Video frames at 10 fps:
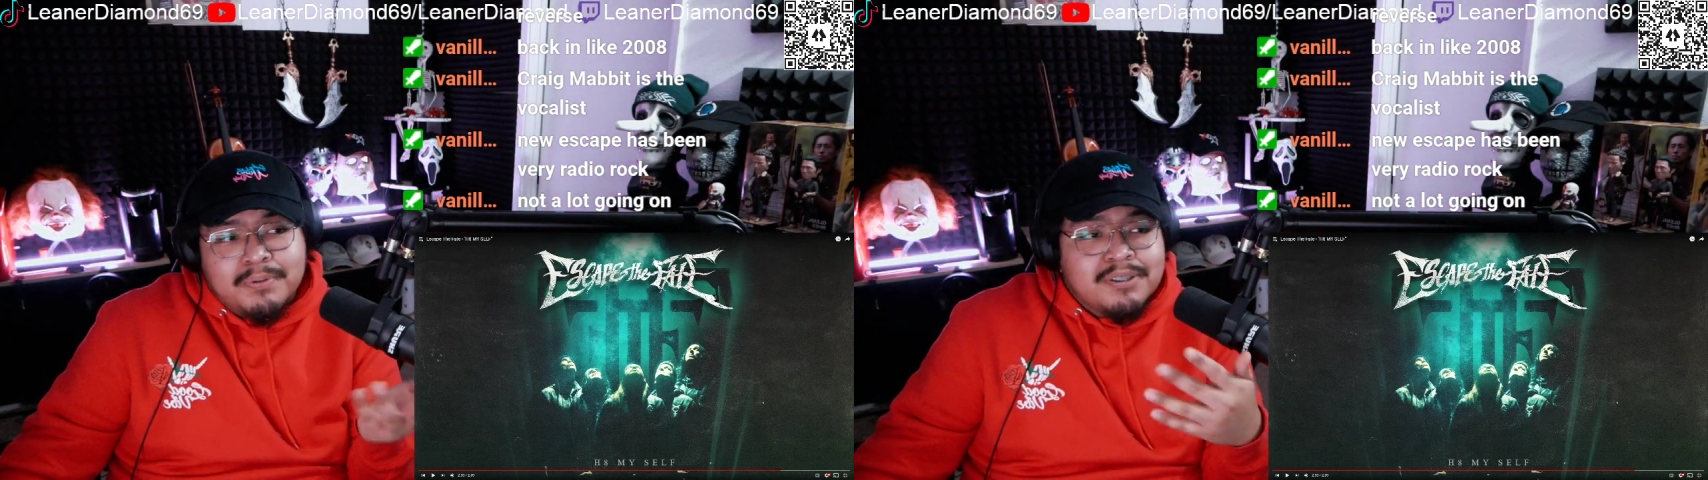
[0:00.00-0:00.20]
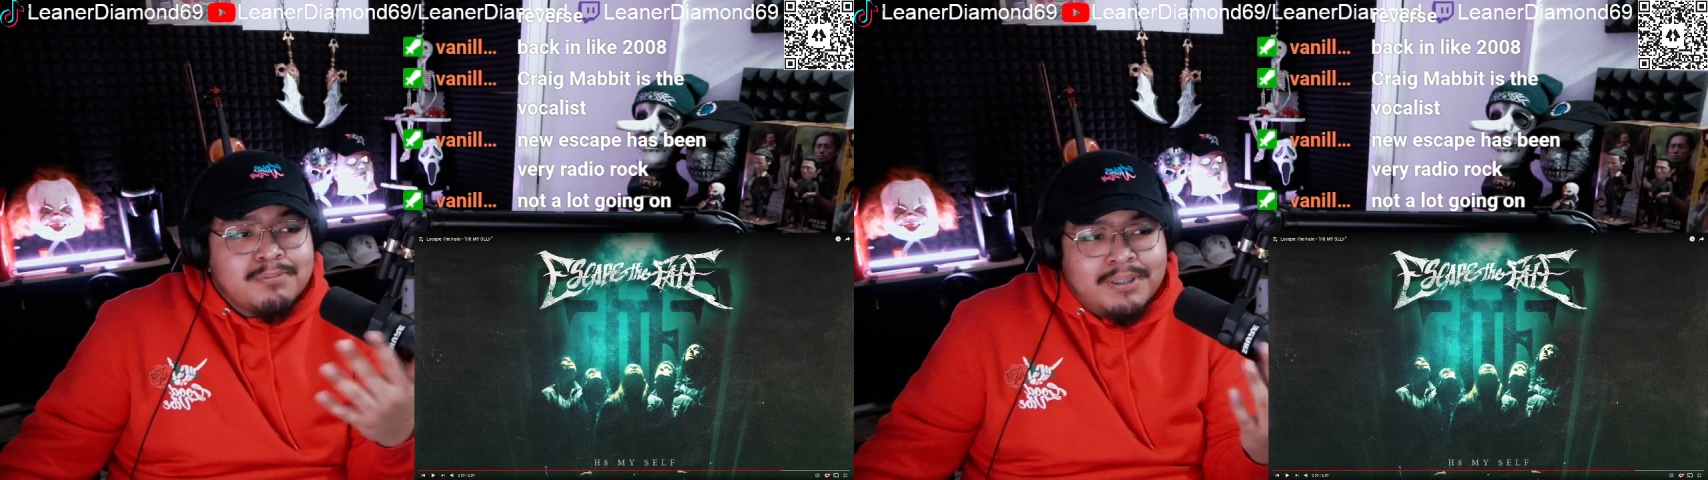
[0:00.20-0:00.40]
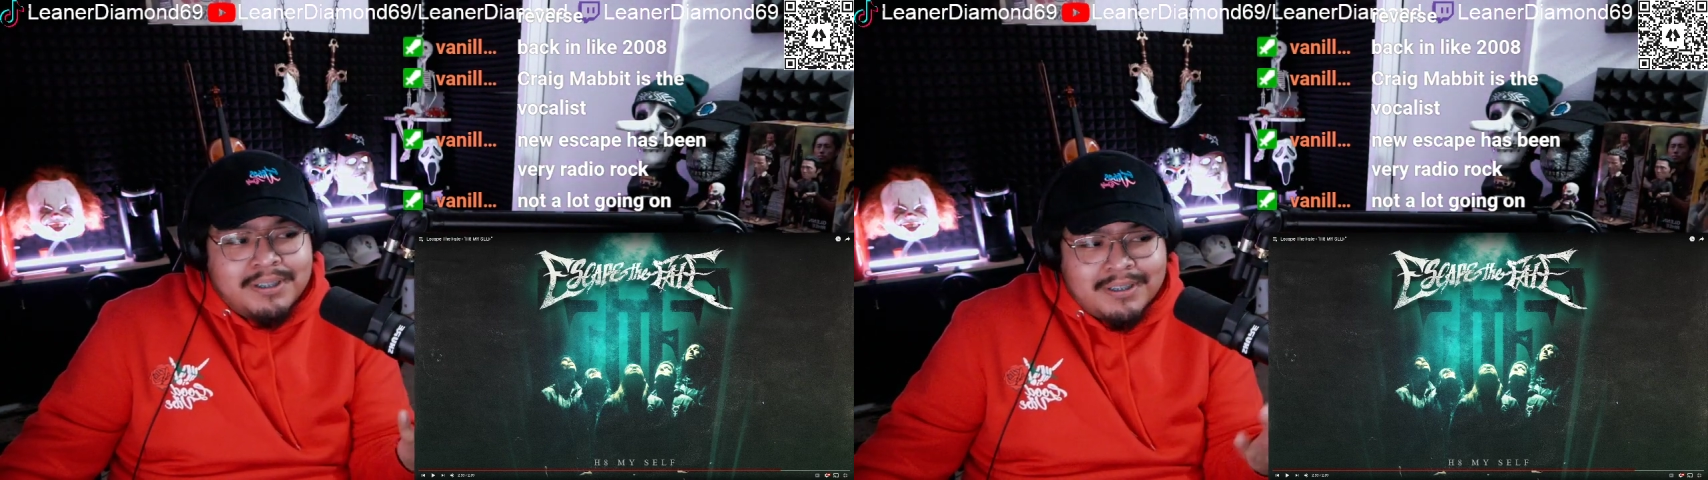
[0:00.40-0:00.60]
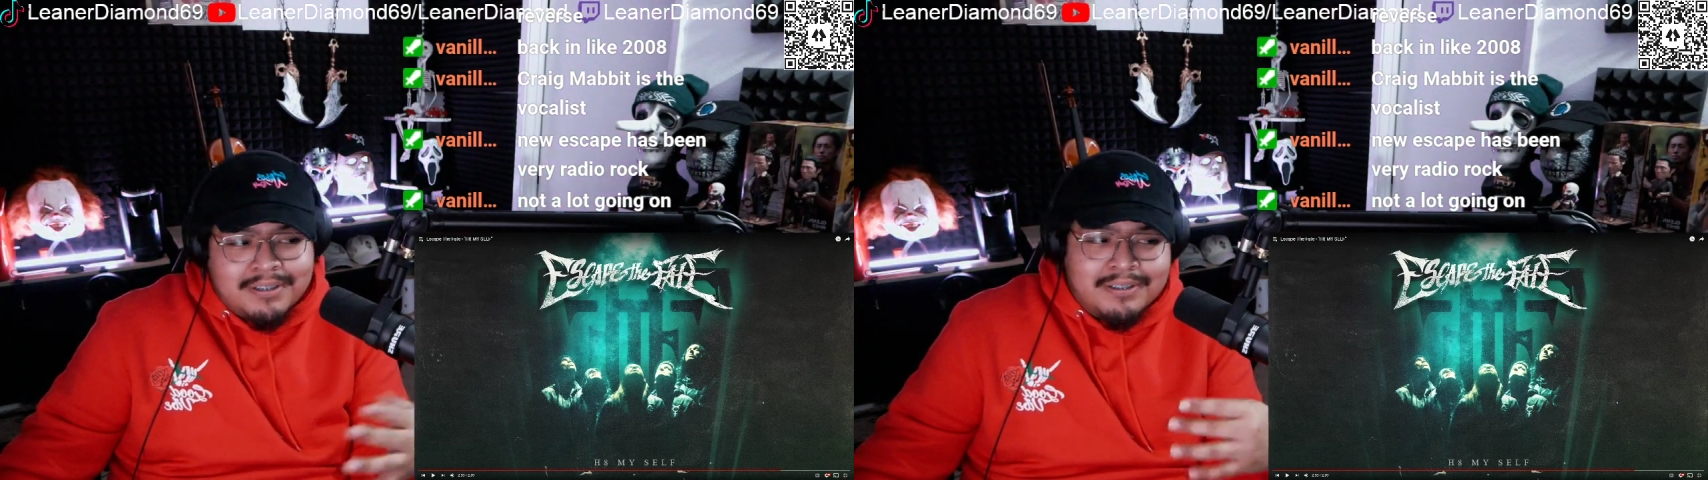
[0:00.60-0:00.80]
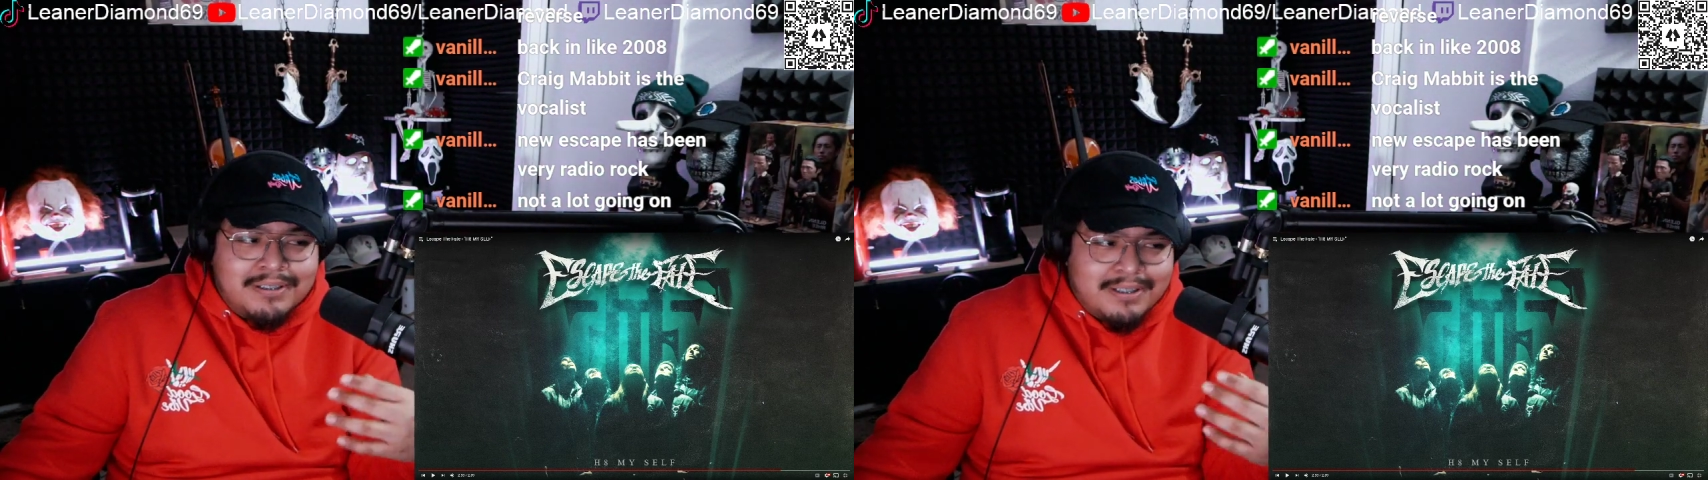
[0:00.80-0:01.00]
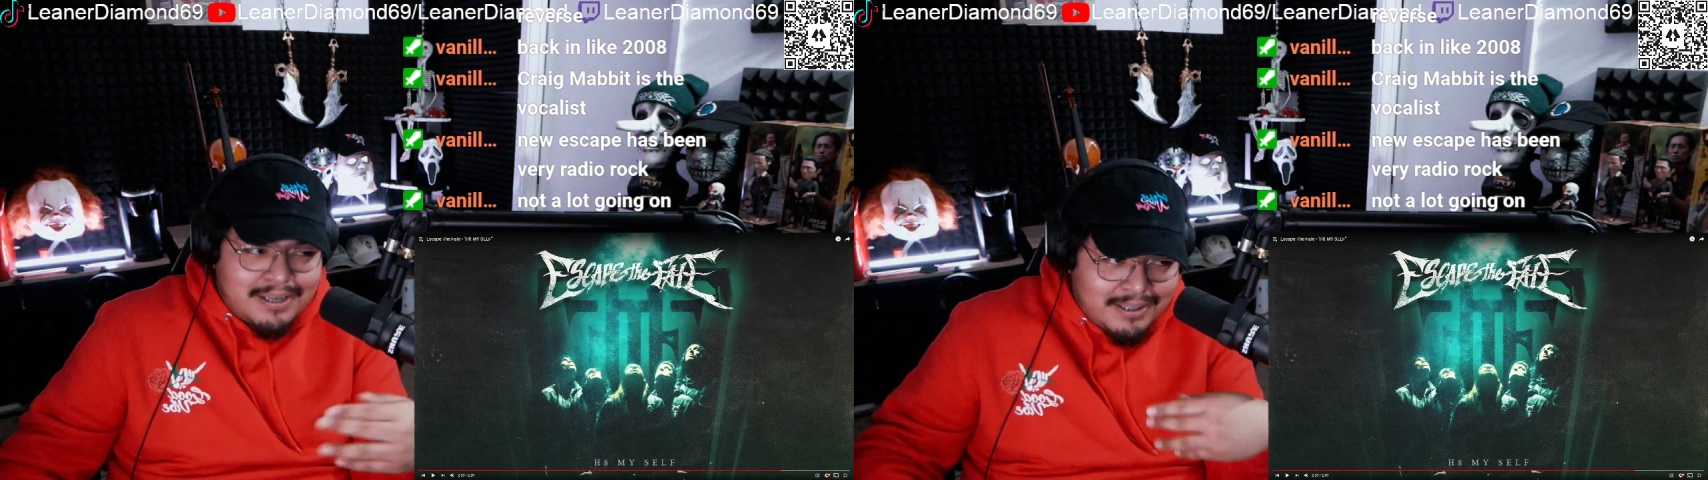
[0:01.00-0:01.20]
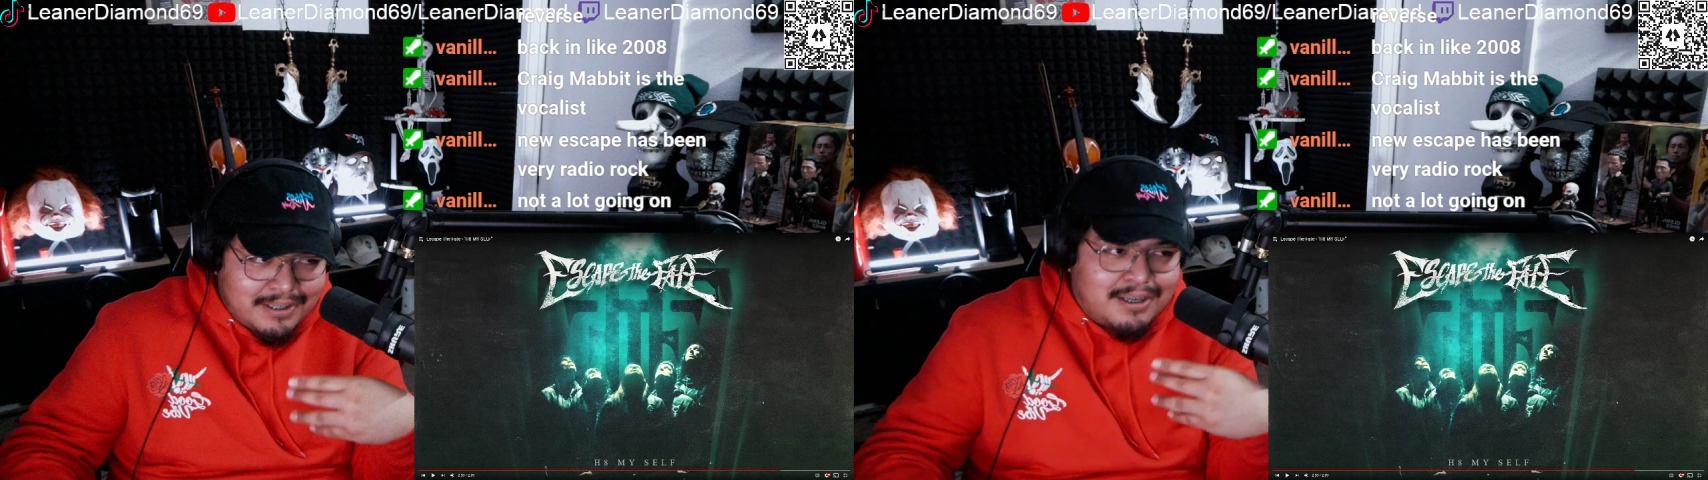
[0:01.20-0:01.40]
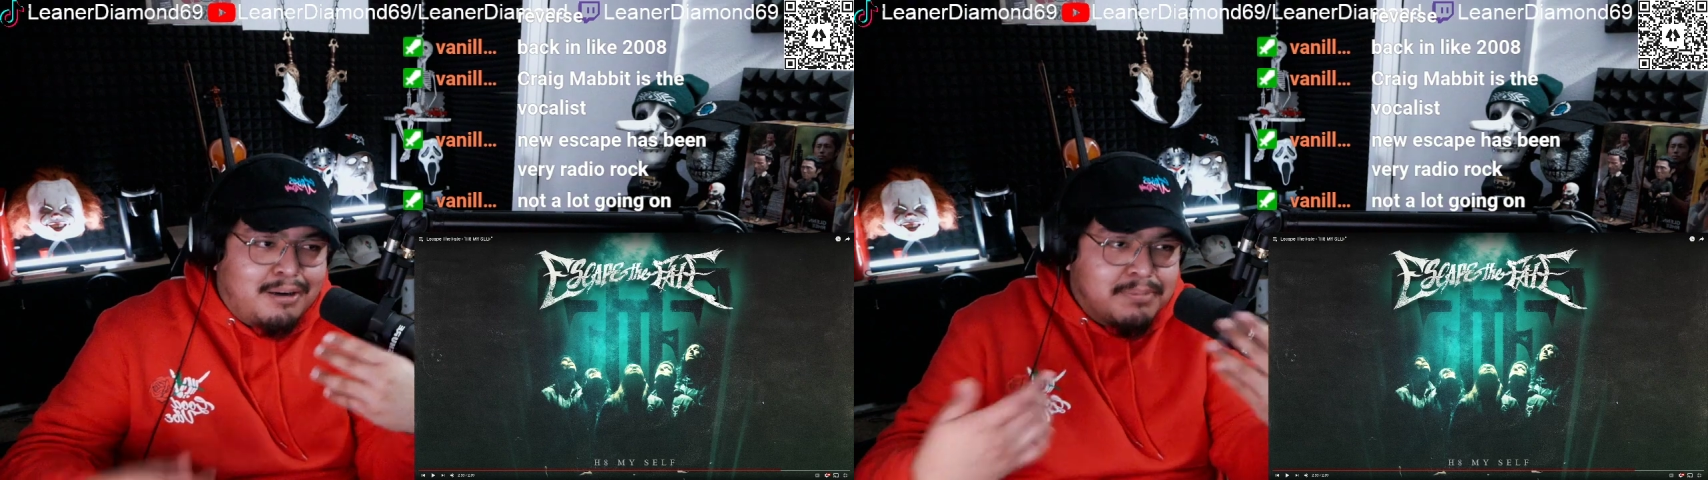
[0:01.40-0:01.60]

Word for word: But to me, is I'm